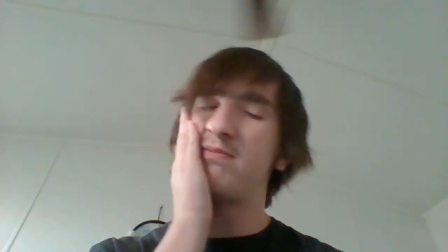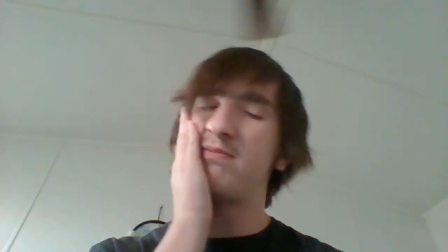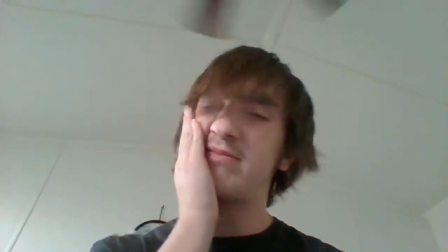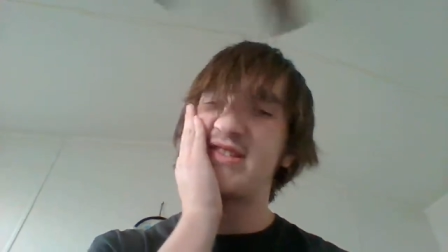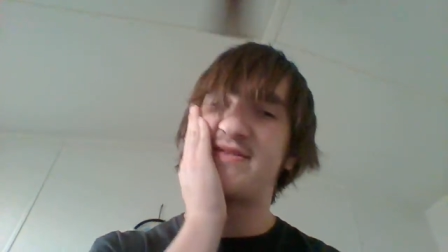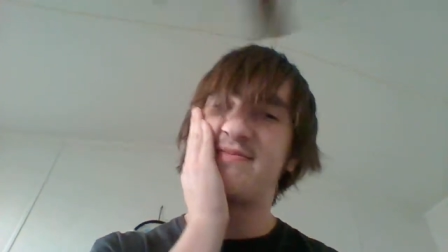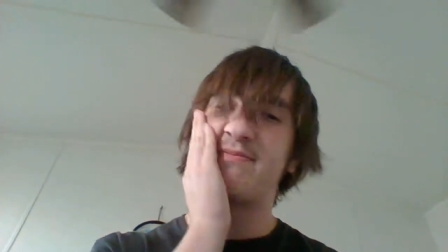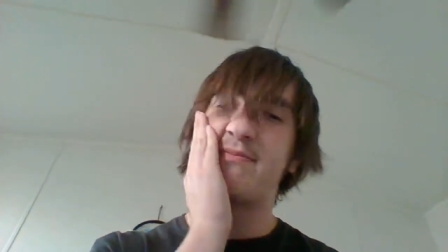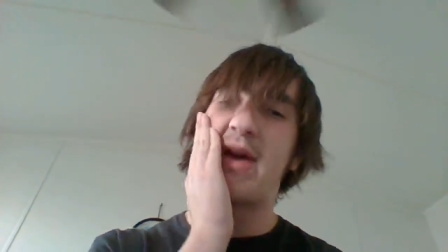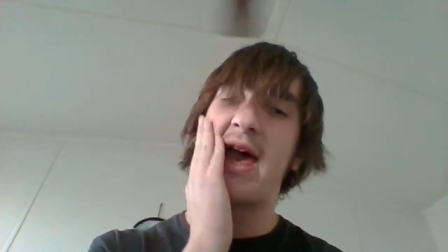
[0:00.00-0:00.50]

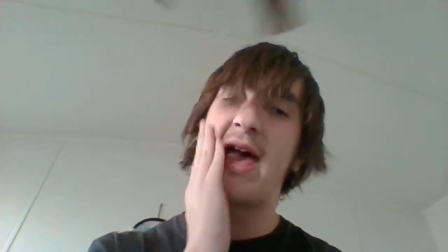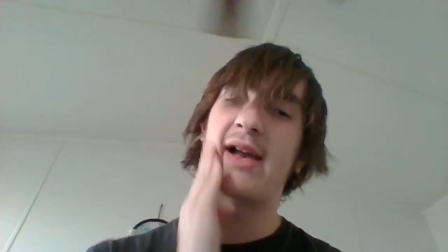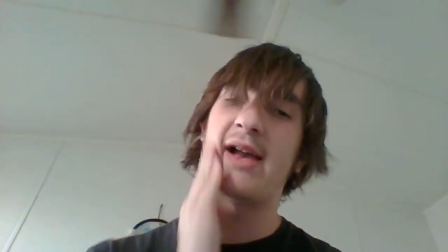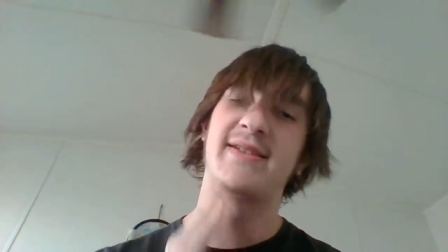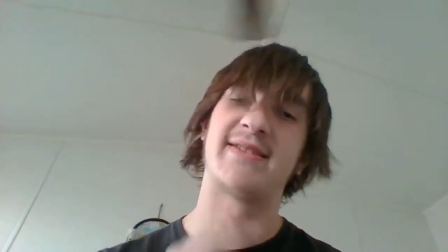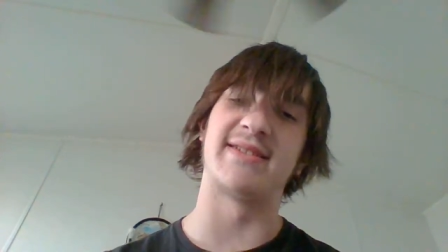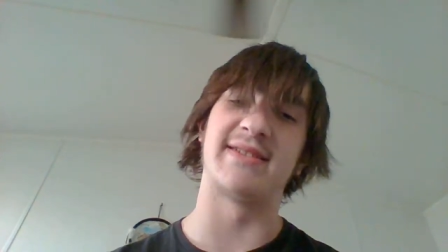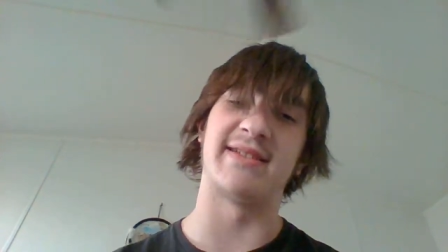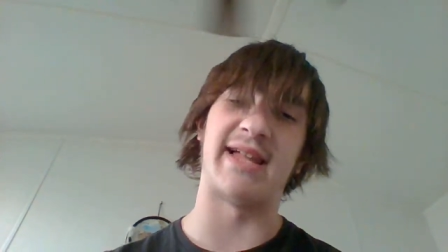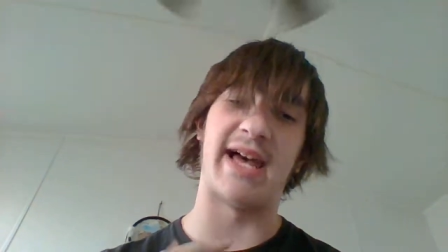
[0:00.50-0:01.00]

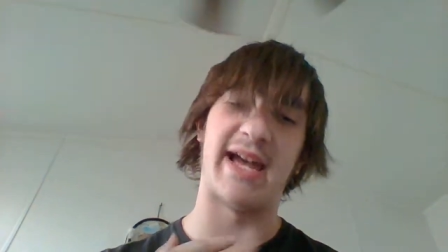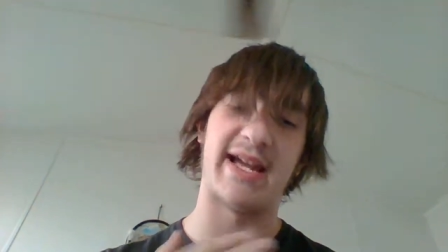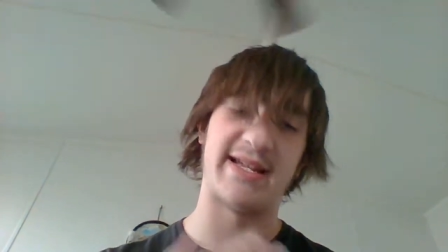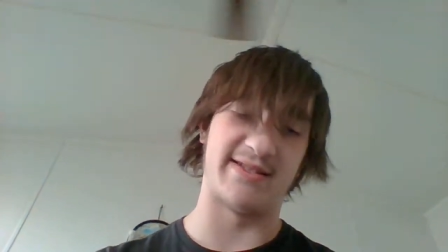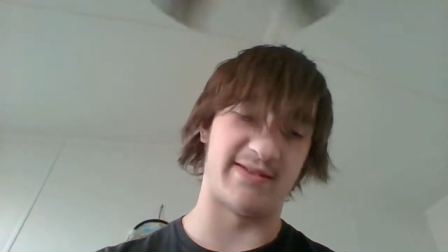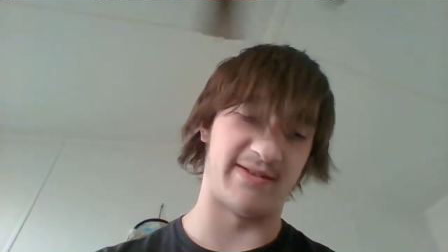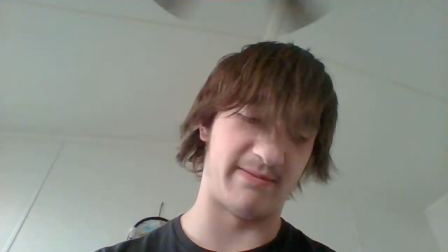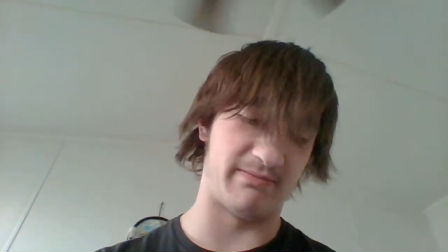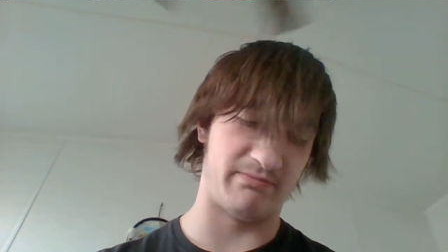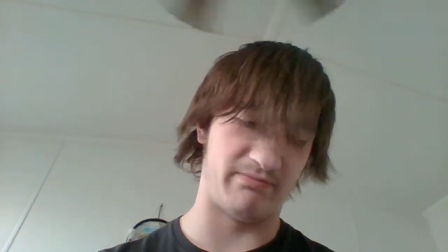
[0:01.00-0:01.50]
slides
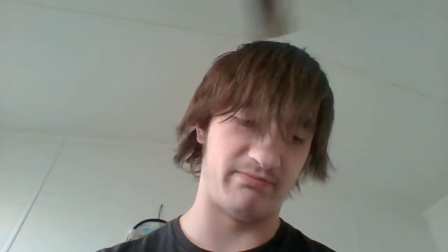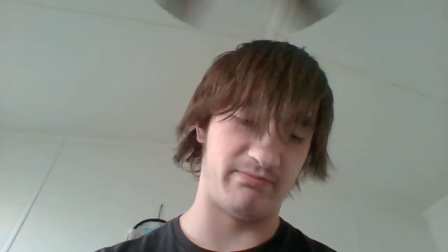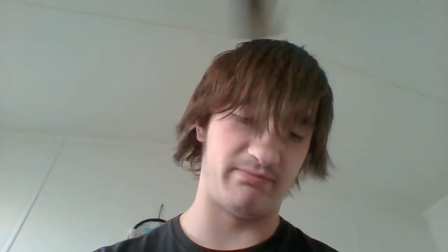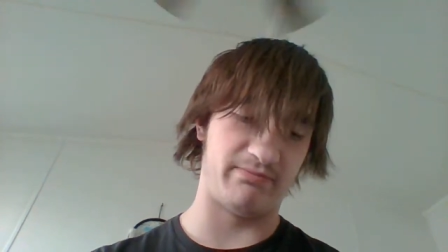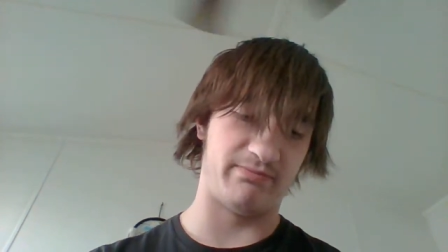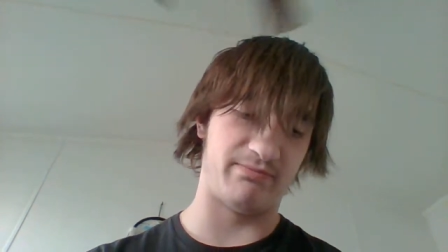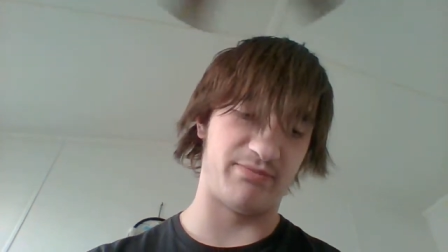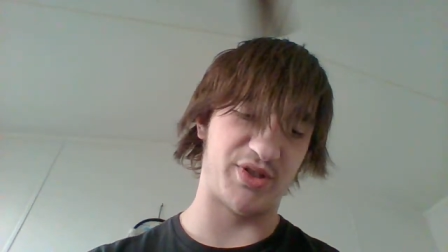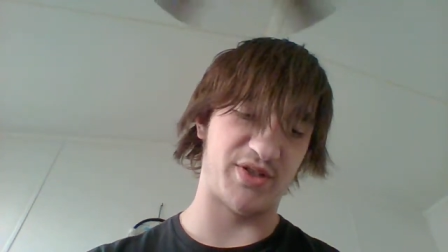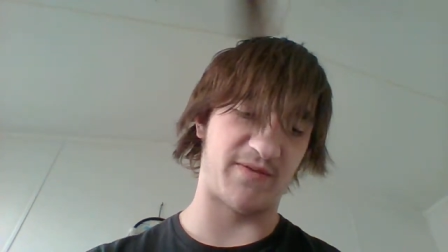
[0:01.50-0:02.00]
in and
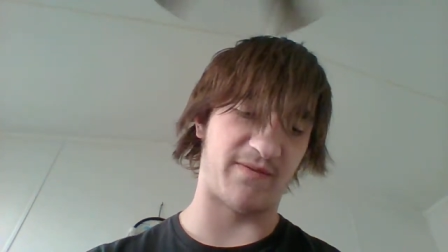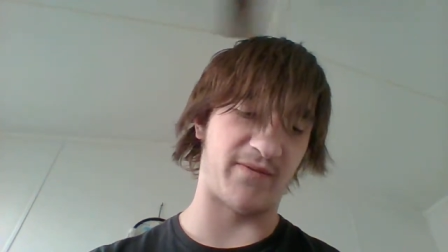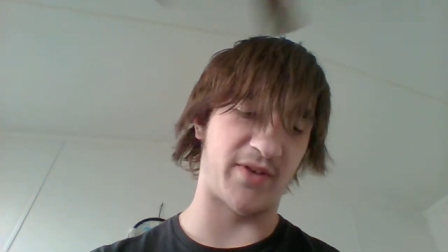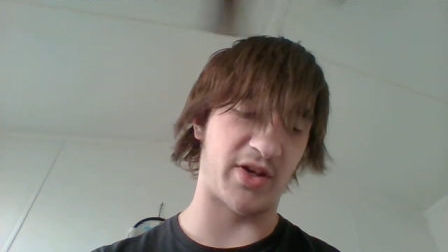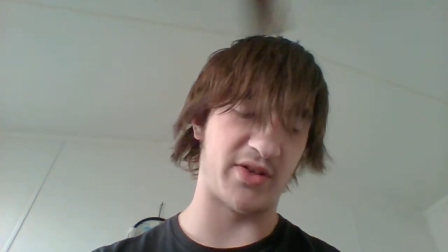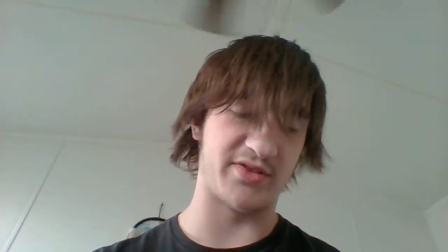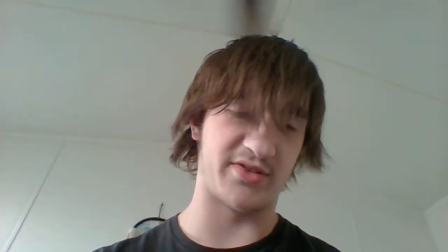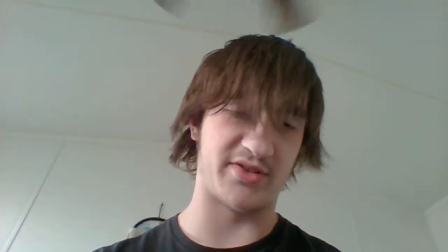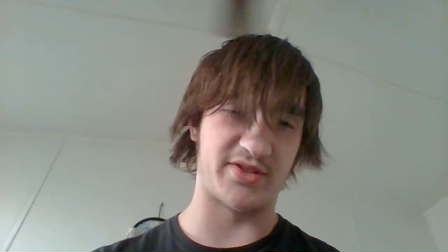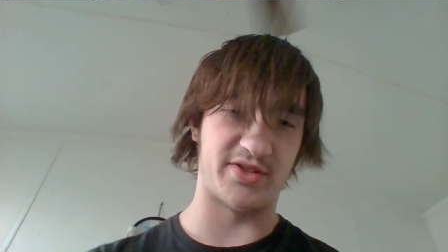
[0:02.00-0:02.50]
just
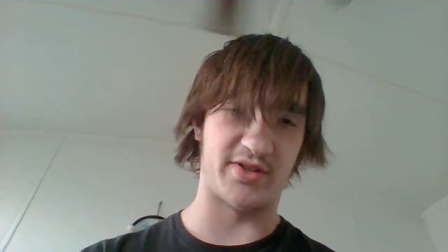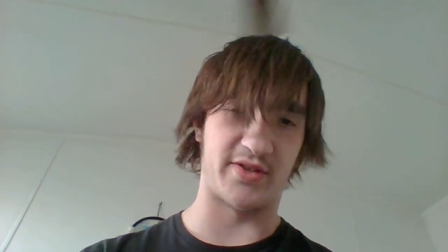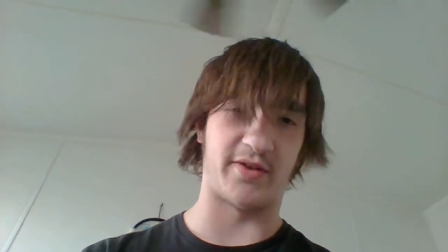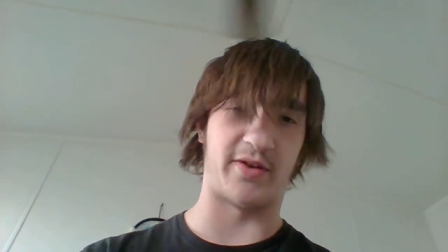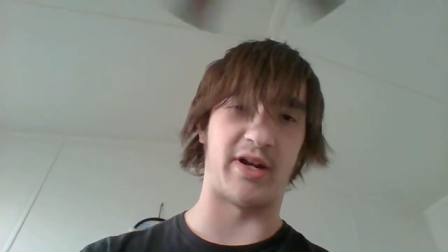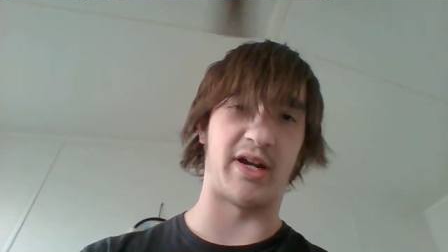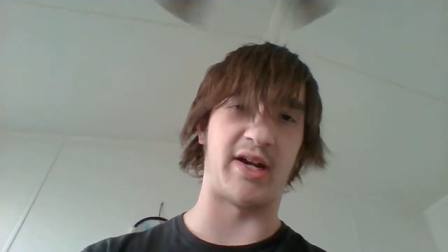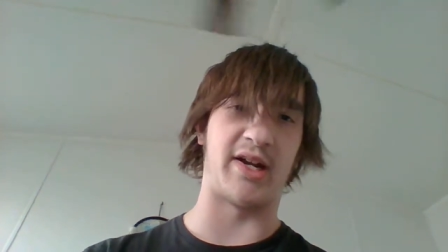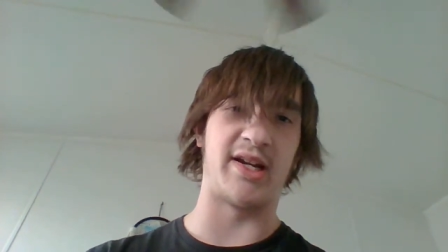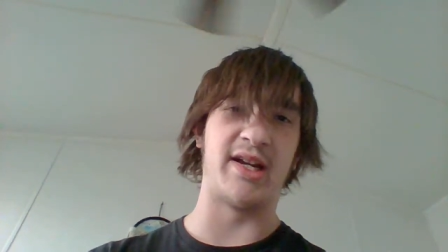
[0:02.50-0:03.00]
falls onto the
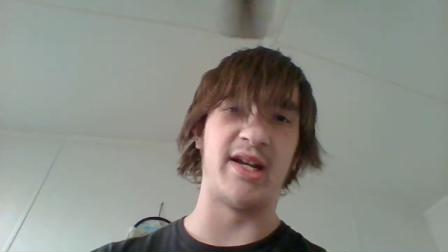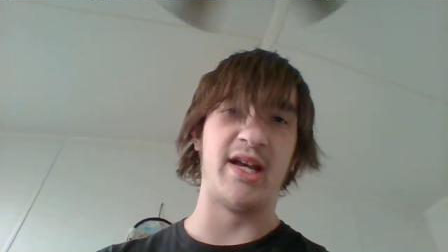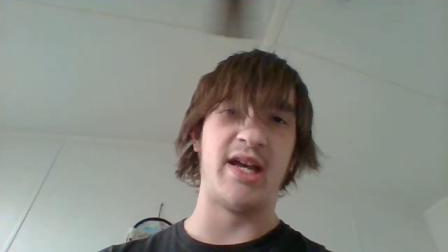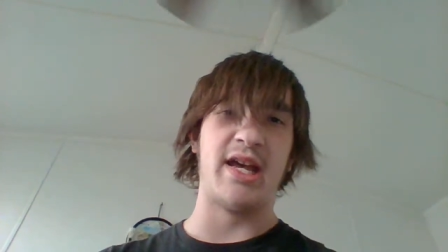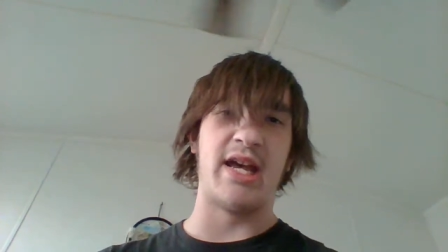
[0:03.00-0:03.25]
ground.